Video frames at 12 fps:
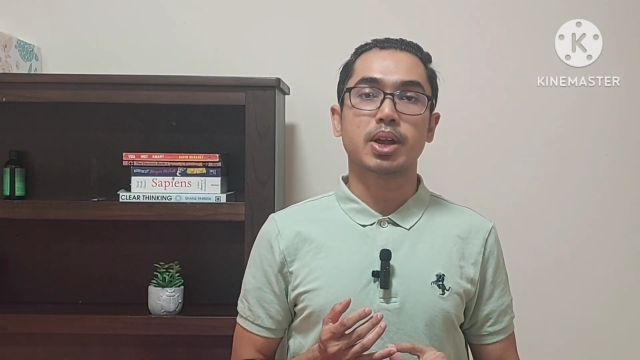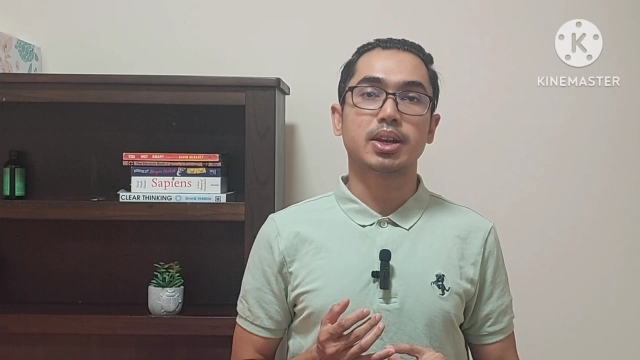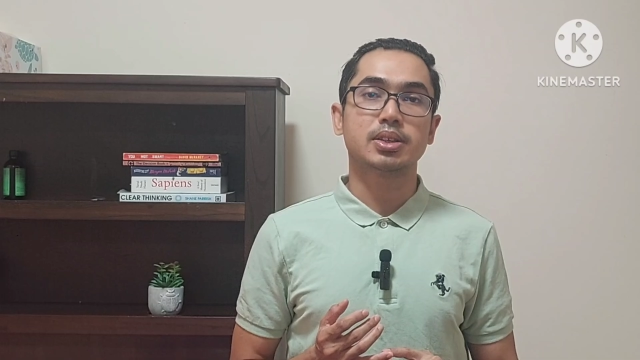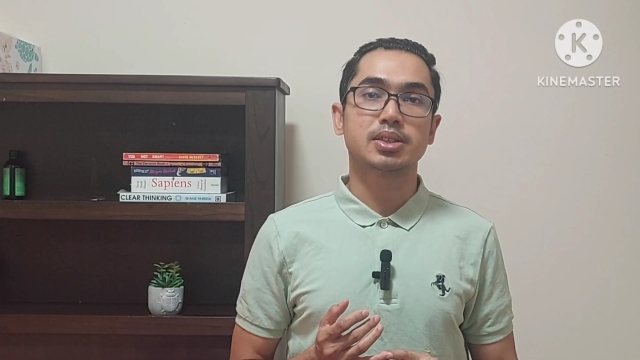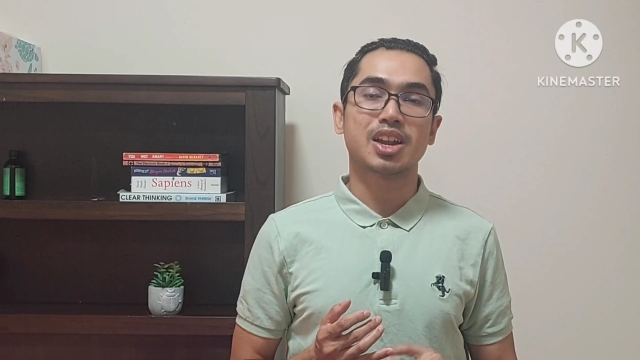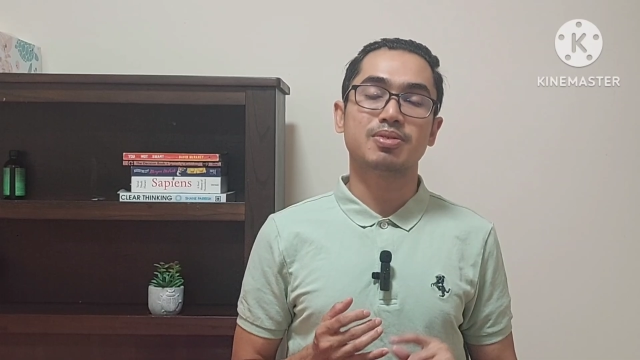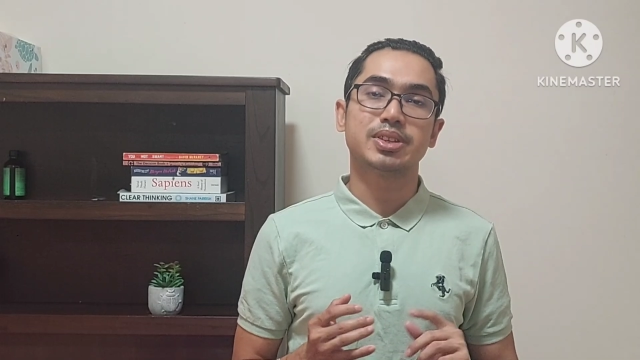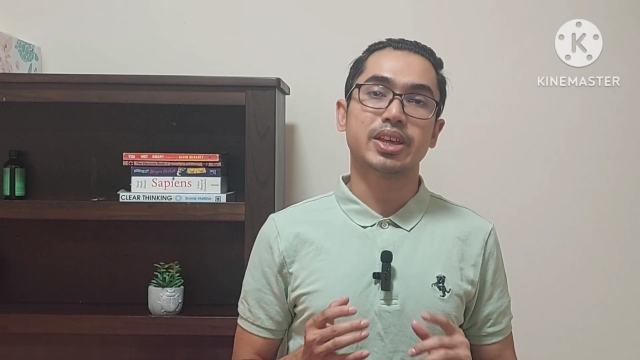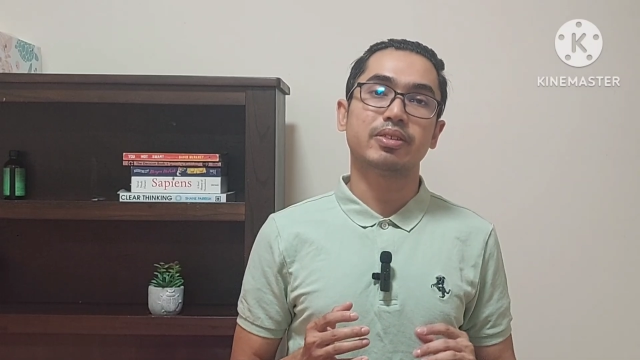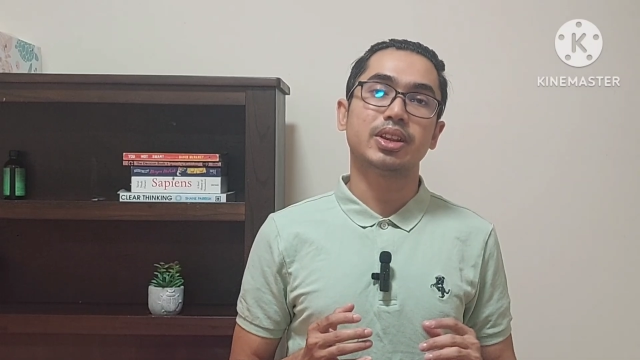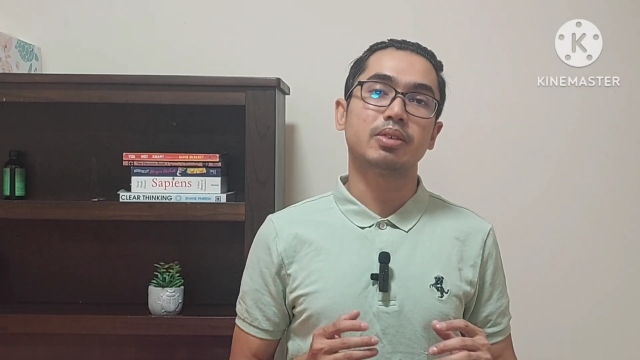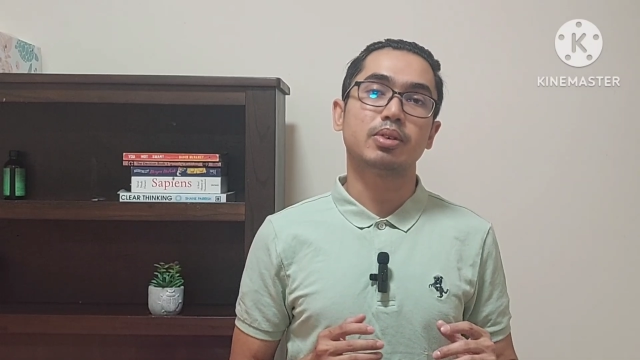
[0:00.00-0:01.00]
and the service
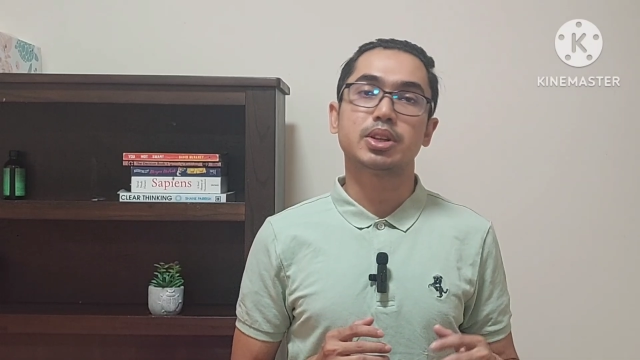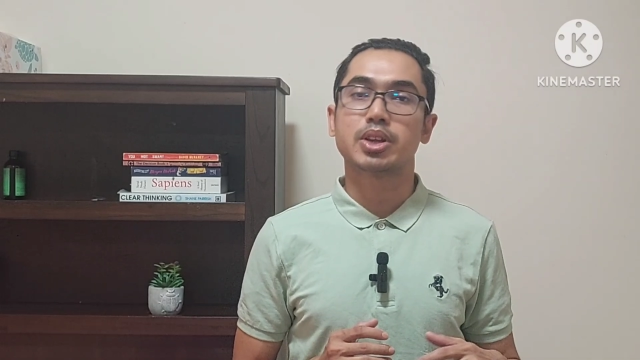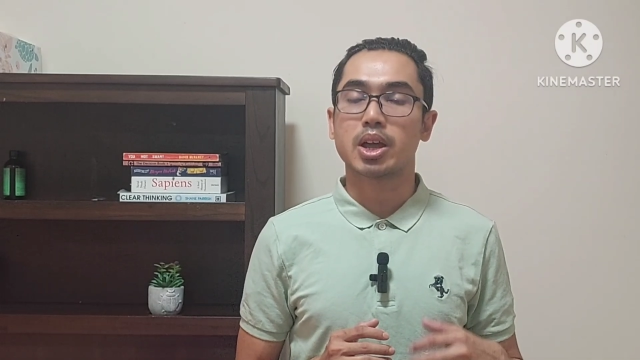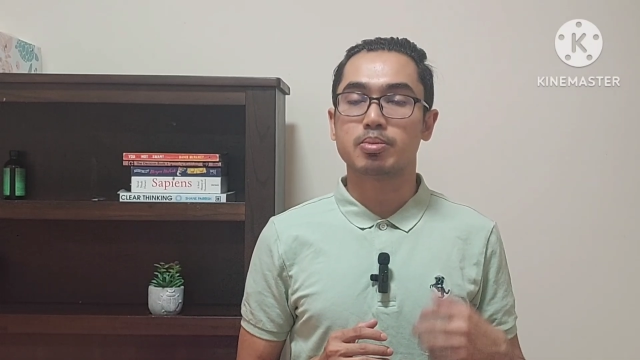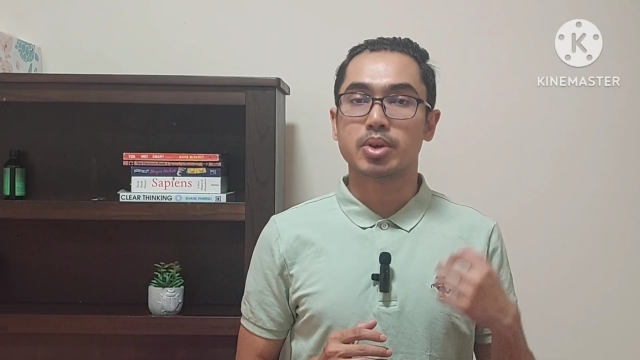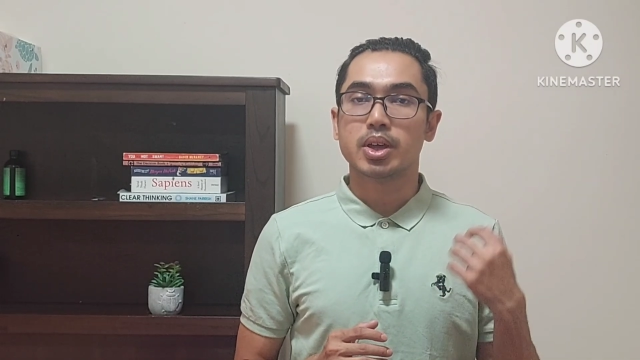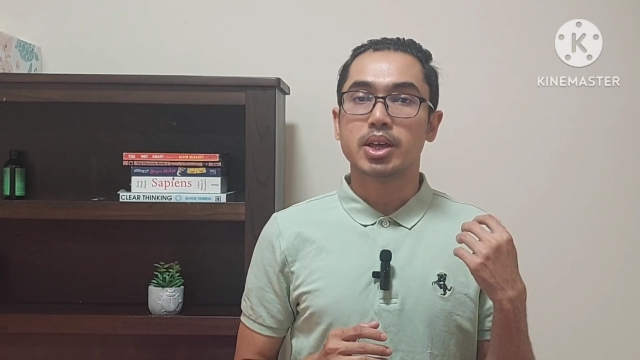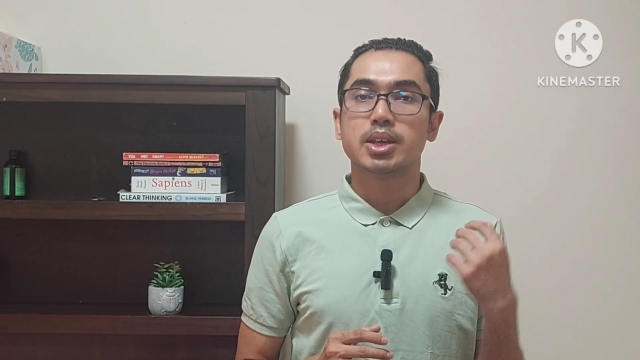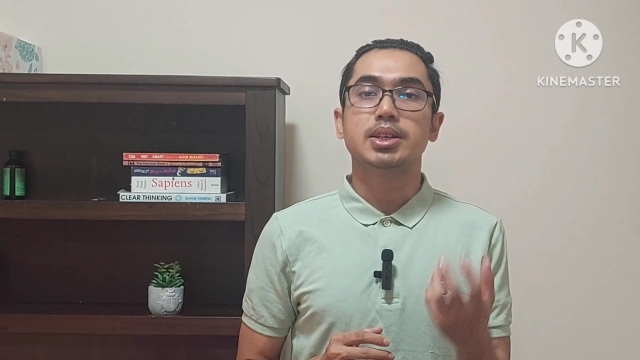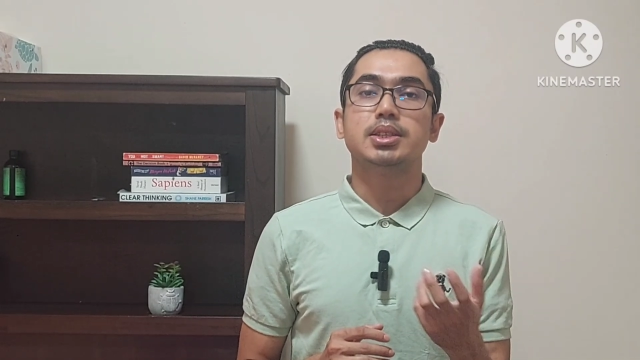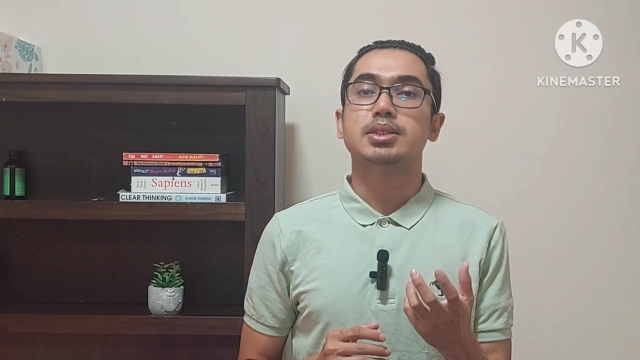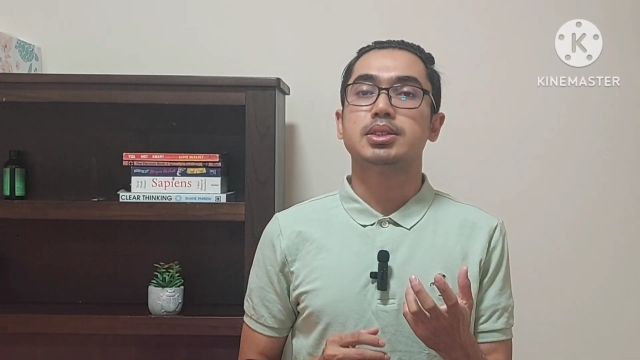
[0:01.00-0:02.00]
available time
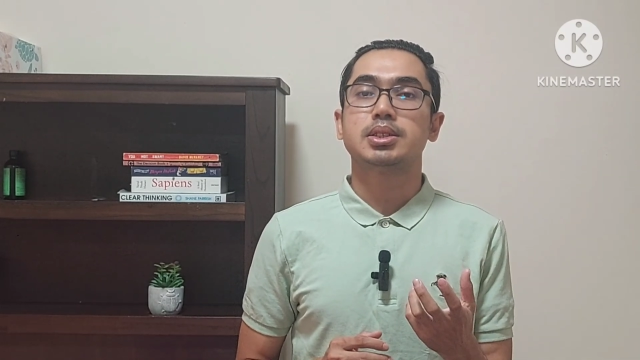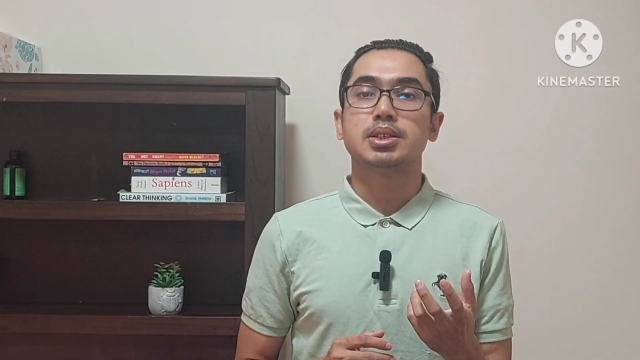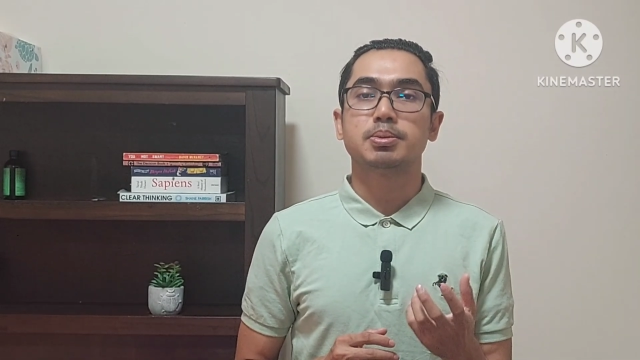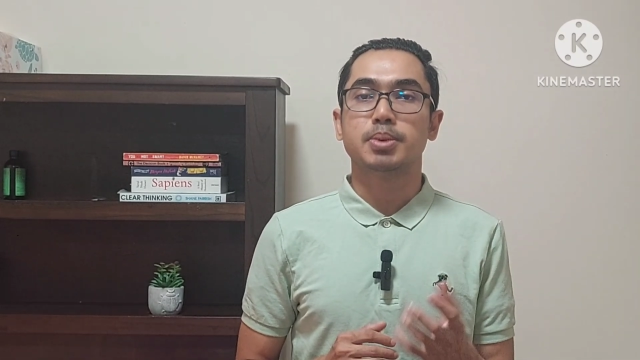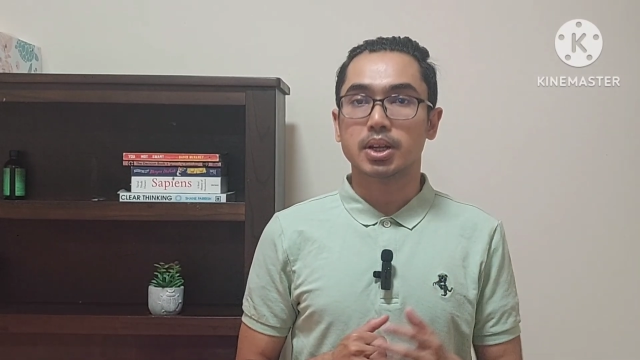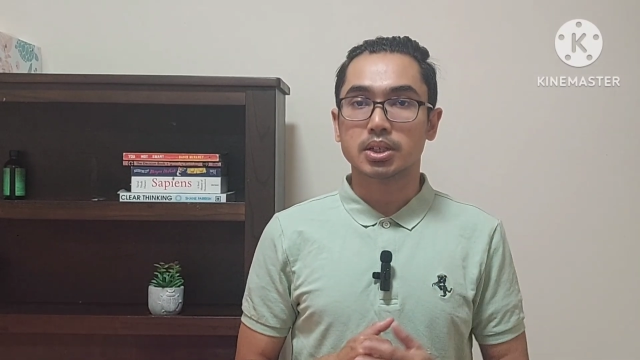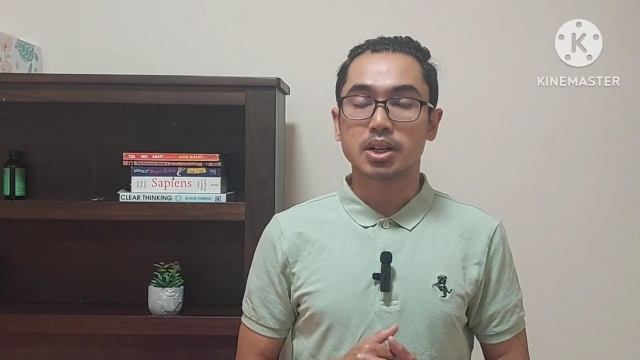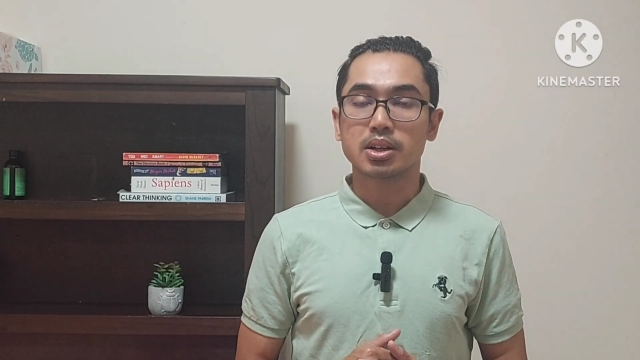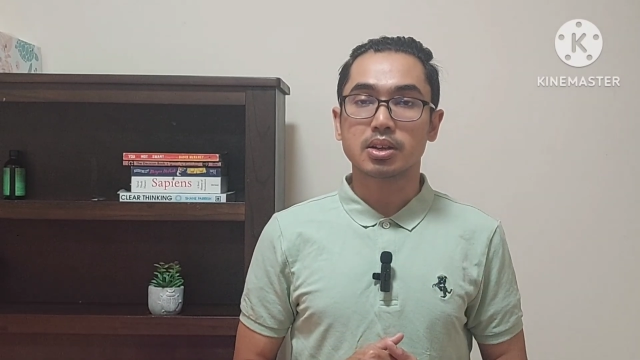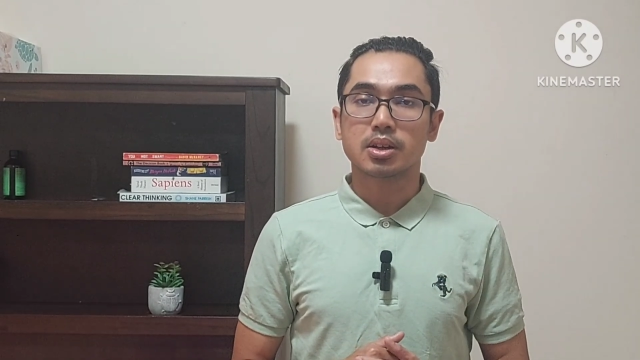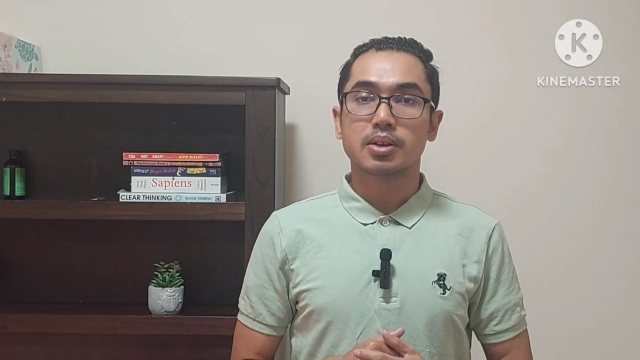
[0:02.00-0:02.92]
is mentioned,